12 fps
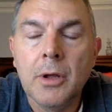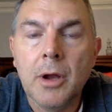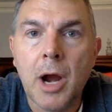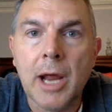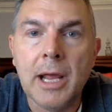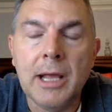
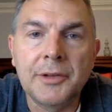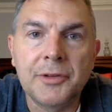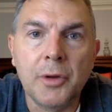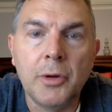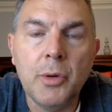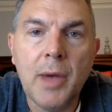All right, and
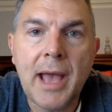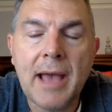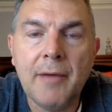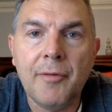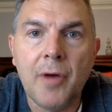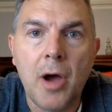so you
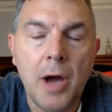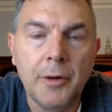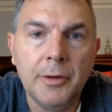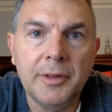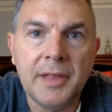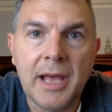have
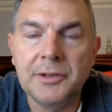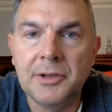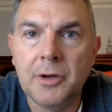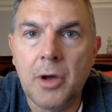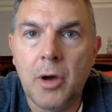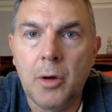
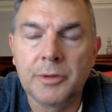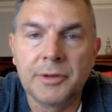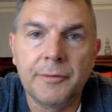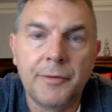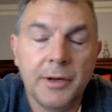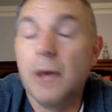$100,000
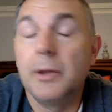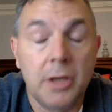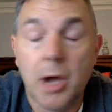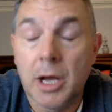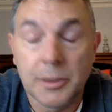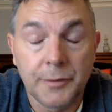in Fidelity
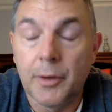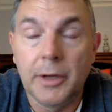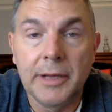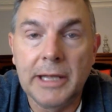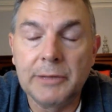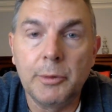Contra
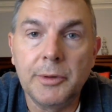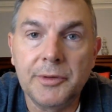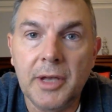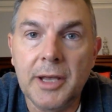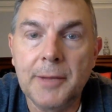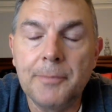Fund, that's what we'll
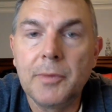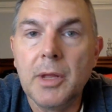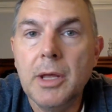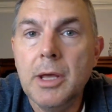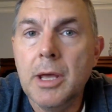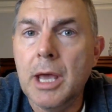say.
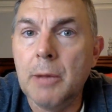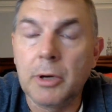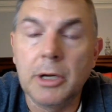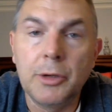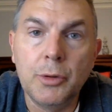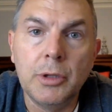And we're
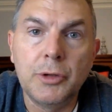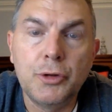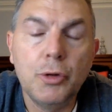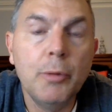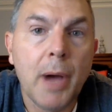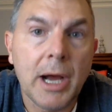going to do the
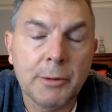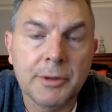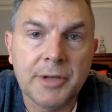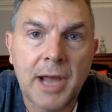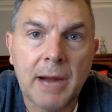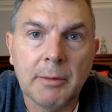two bucket
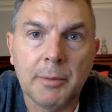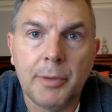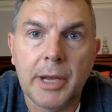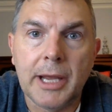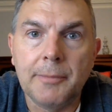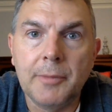retirement
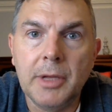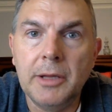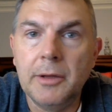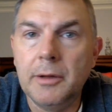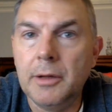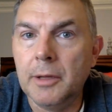plan.
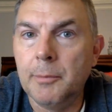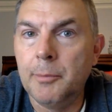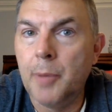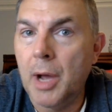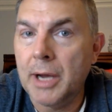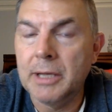And the
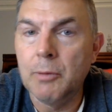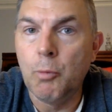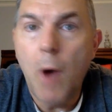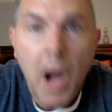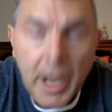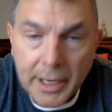bucket
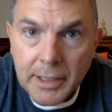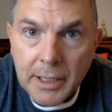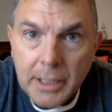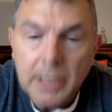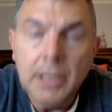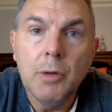
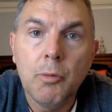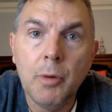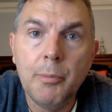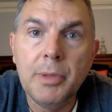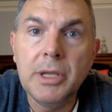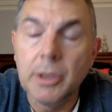one
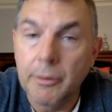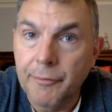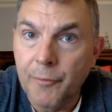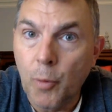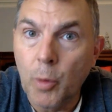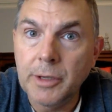will be your
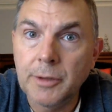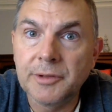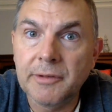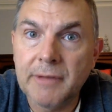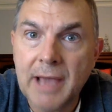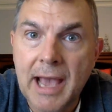four
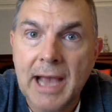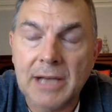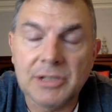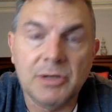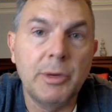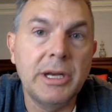years of
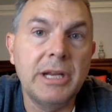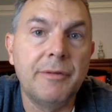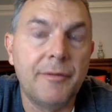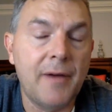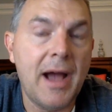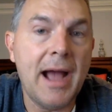cash. We need
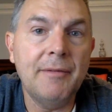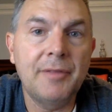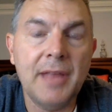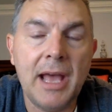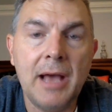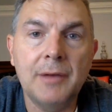
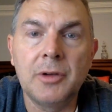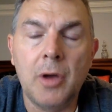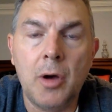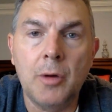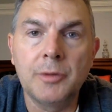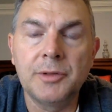
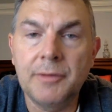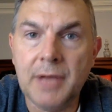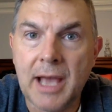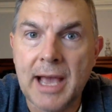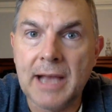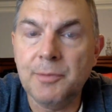$5,000 of
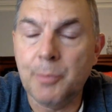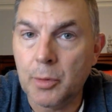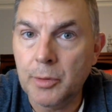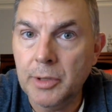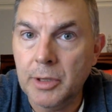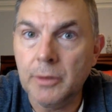cash
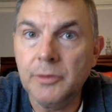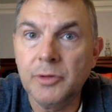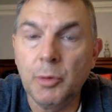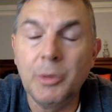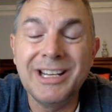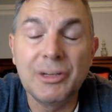per year,
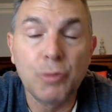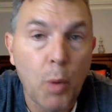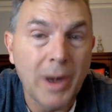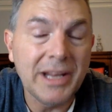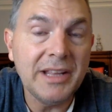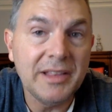so we need
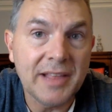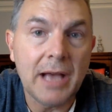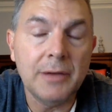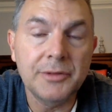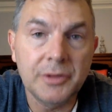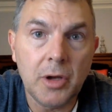
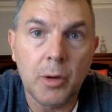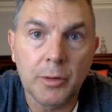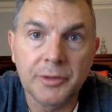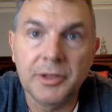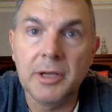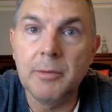
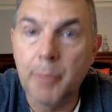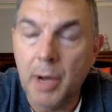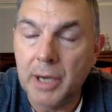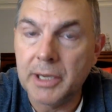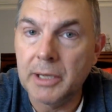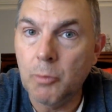$20,000 in
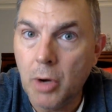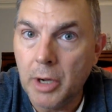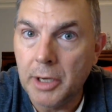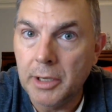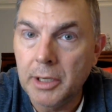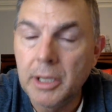bucket
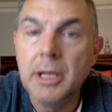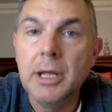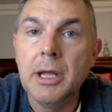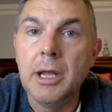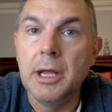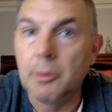one
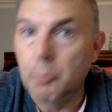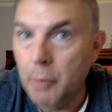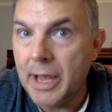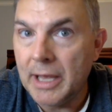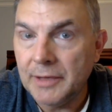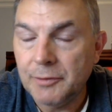and the
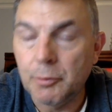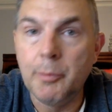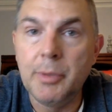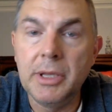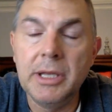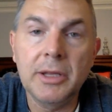rest will
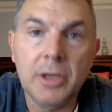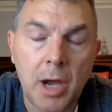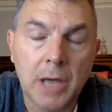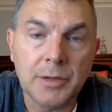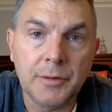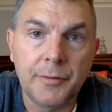be in the
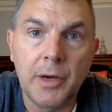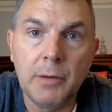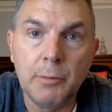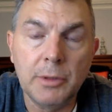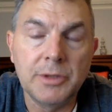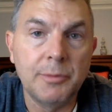contra
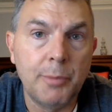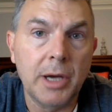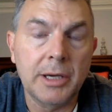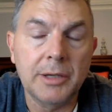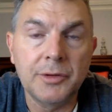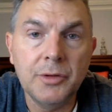fund, which is
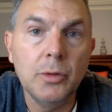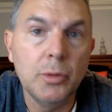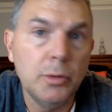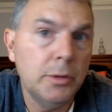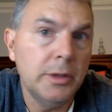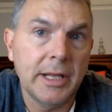bucket
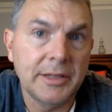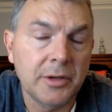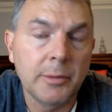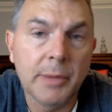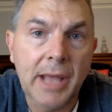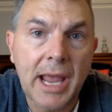two, and that's
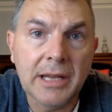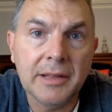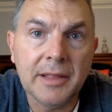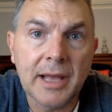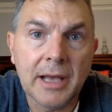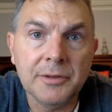going to be eighty
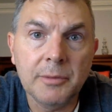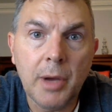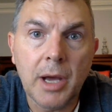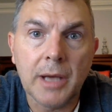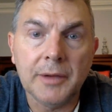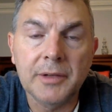thousand
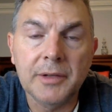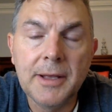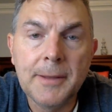bucks.